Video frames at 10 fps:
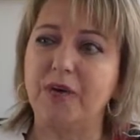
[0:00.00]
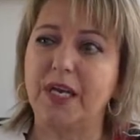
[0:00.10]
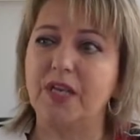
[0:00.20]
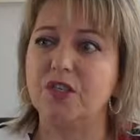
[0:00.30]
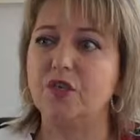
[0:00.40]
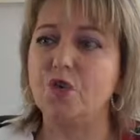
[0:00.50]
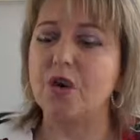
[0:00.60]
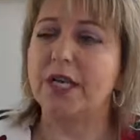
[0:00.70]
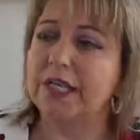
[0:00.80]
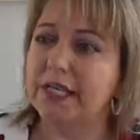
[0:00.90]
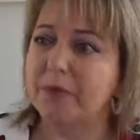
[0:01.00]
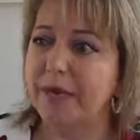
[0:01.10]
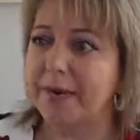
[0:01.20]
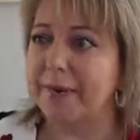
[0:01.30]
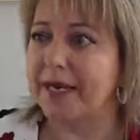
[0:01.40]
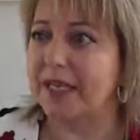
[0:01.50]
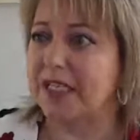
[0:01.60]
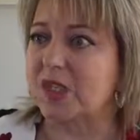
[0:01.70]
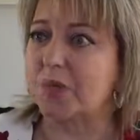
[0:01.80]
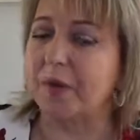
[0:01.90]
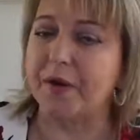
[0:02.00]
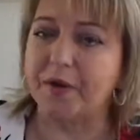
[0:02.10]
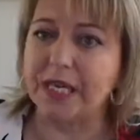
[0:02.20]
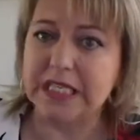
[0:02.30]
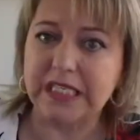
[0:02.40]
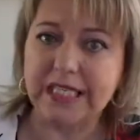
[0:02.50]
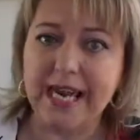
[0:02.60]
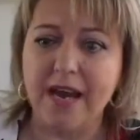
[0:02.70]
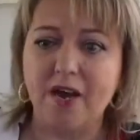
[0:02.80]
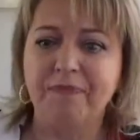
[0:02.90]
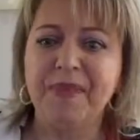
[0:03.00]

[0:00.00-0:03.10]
We're going to talk a little bit about experience now,